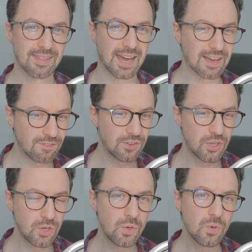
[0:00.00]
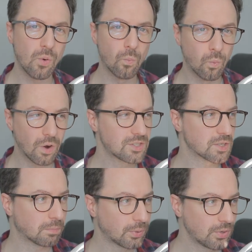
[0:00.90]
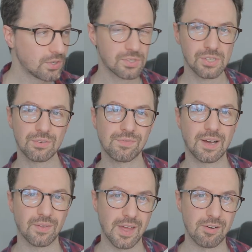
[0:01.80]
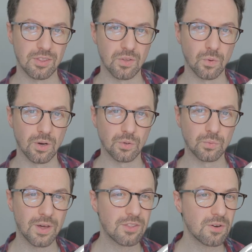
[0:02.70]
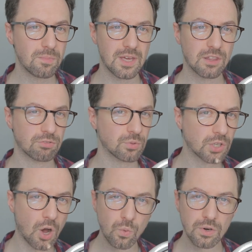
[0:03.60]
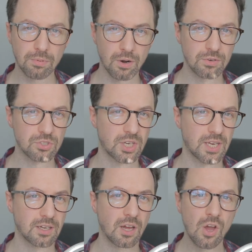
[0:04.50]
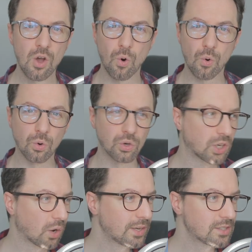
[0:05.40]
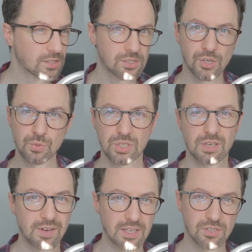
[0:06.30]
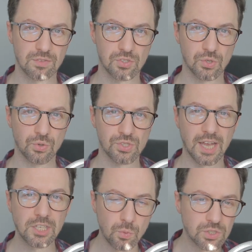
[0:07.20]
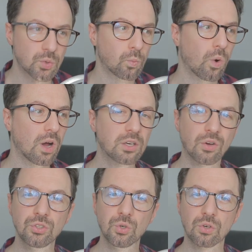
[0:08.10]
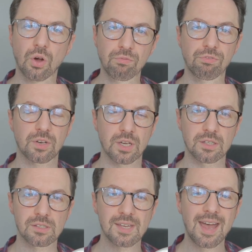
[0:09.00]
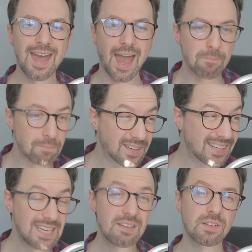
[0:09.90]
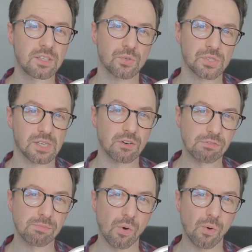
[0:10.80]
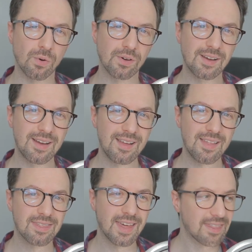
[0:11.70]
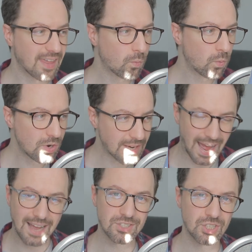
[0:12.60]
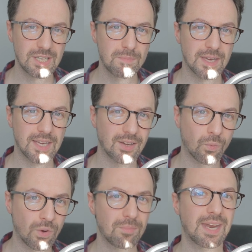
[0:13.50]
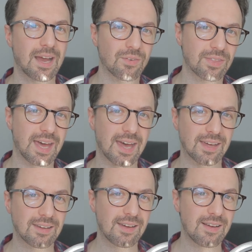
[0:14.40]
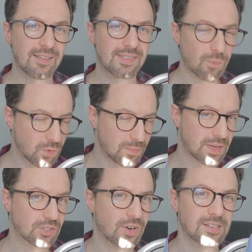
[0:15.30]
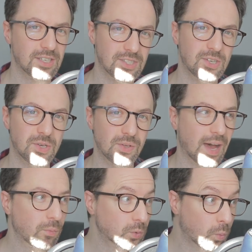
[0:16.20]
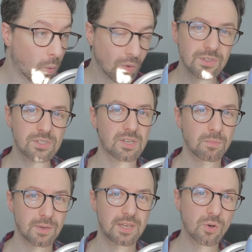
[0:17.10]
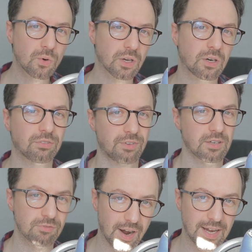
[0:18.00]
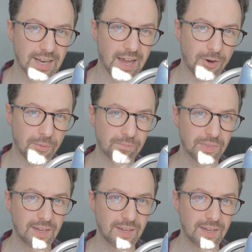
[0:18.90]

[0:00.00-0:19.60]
That if you were to put yourself out there in the world, whether it be through cold approaching or going to social events of sorts, and you were to work on your confidence and believe in yourself more, that there would actually be women out there that would be attracted to you, that would want to be your girlfriend right now.